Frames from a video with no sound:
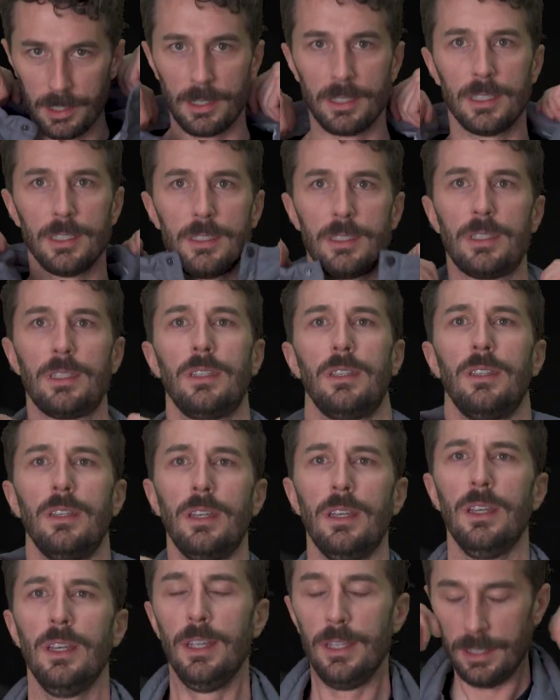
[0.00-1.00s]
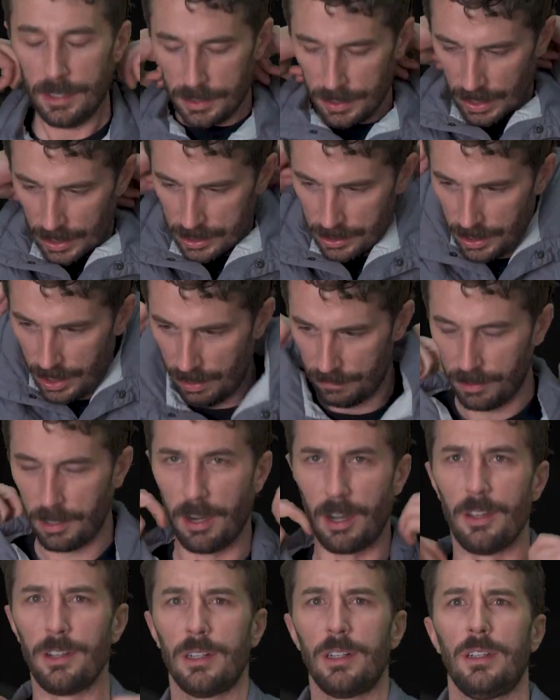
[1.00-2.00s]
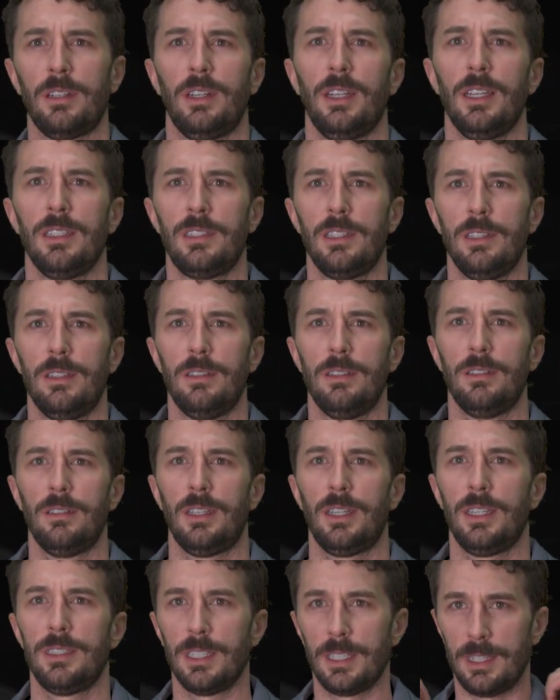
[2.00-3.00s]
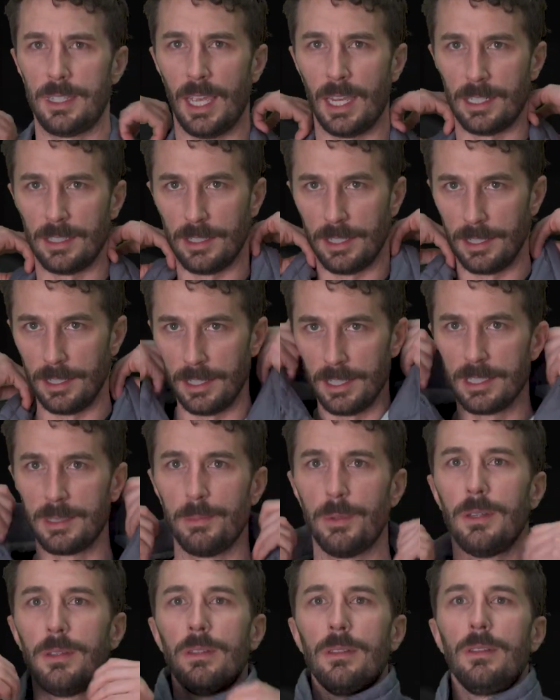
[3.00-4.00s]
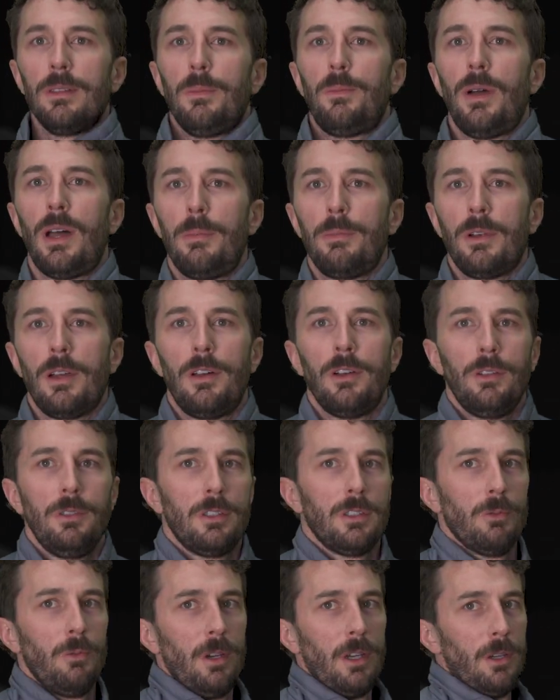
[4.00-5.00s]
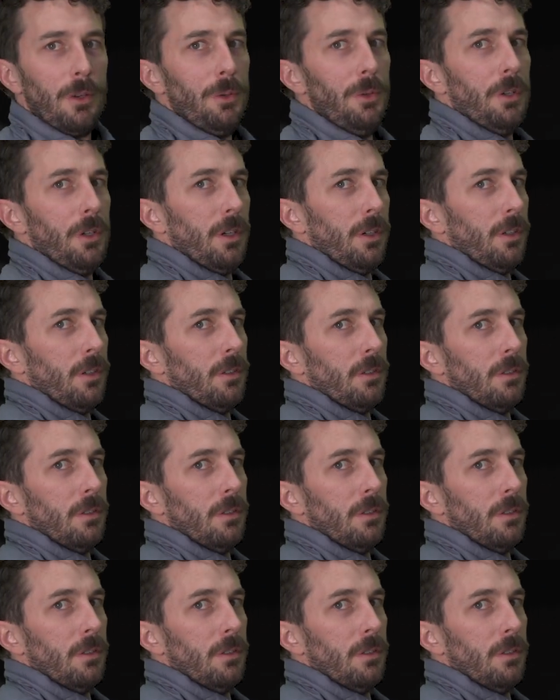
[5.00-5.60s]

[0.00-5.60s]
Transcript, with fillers: because it's does it actually have a collar? I guess it I guess it technically does, but the pop collar looks way cooler.